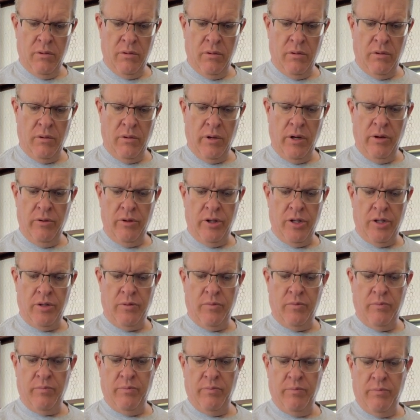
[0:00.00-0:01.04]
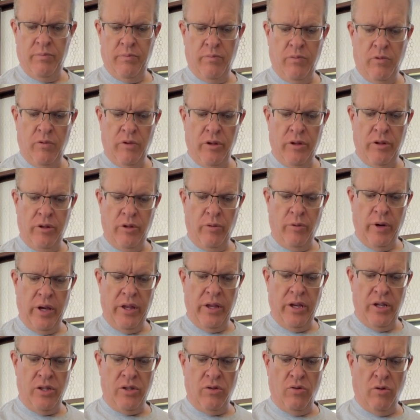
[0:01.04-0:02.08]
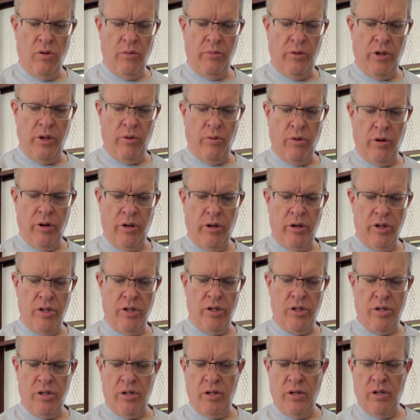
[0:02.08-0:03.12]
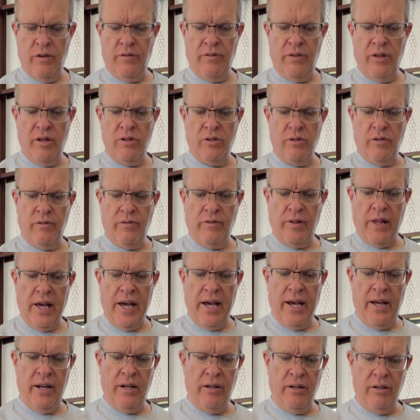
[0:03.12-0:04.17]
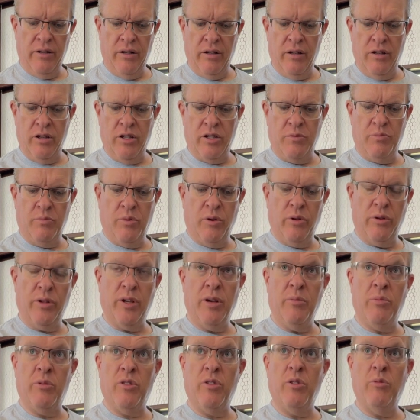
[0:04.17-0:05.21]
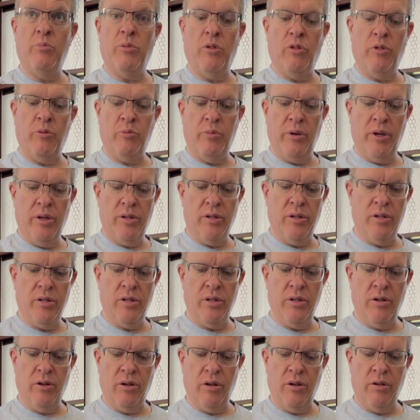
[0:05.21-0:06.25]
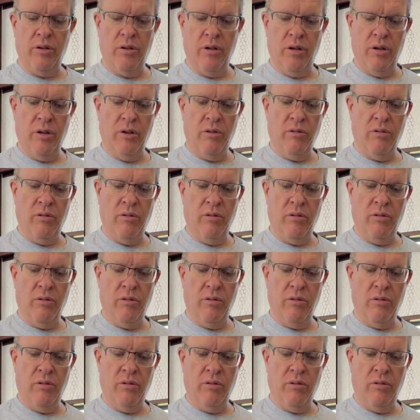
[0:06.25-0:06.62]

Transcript: Or just the way these normally work is if these are flat, you just bolt up through both pieces and you're good to go.